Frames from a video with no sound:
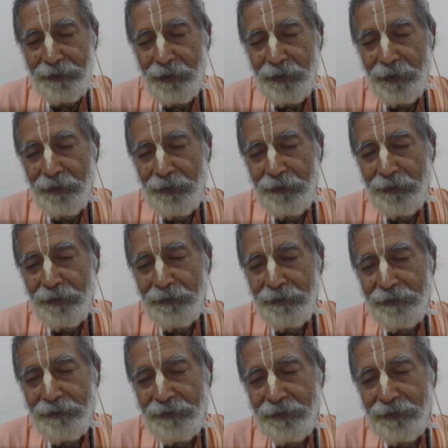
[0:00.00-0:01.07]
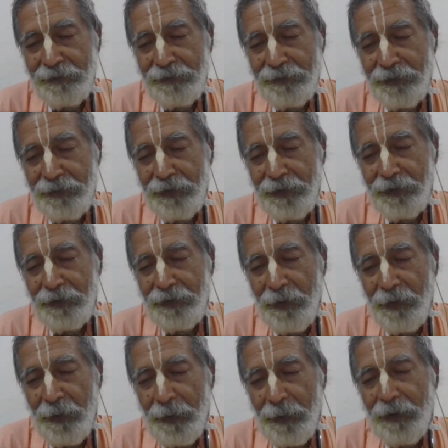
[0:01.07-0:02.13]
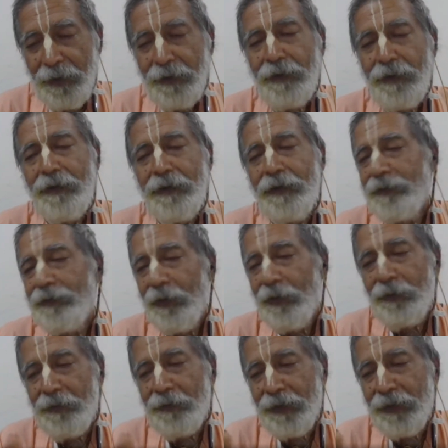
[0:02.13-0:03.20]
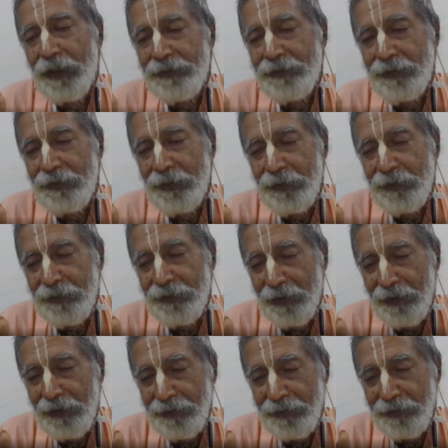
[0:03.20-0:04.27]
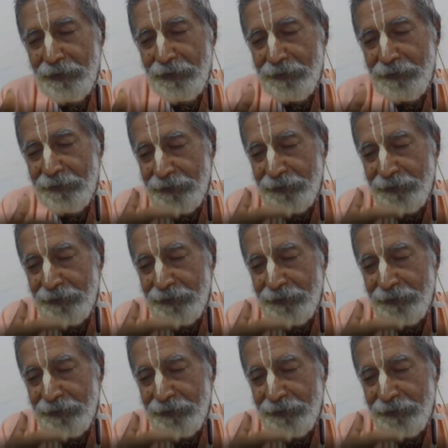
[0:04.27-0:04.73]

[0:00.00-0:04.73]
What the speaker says: So, now that's how the prostitutes are, you